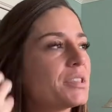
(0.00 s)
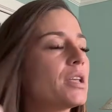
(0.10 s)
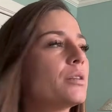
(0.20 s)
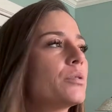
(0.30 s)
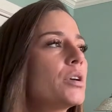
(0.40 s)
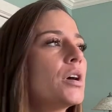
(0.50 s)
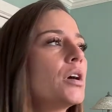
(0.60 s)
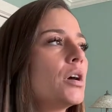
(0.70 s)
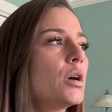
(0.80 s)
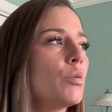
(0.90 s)
And then
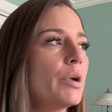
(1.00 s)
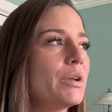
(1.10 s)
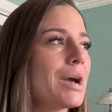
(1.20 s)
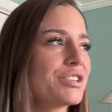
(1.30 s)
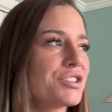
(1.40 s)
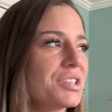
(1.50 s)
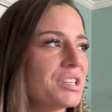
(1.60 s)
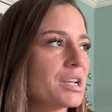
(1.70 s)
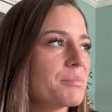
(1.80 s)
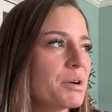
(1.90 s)
when you actually
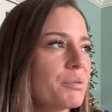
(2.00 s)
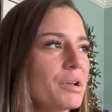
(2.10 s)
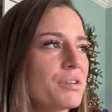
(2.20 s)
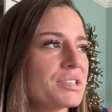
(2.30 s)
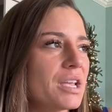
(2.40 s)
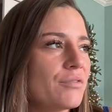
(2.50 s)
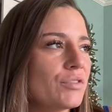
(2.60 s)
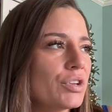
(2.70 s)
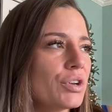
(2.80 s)
think about what you're saying,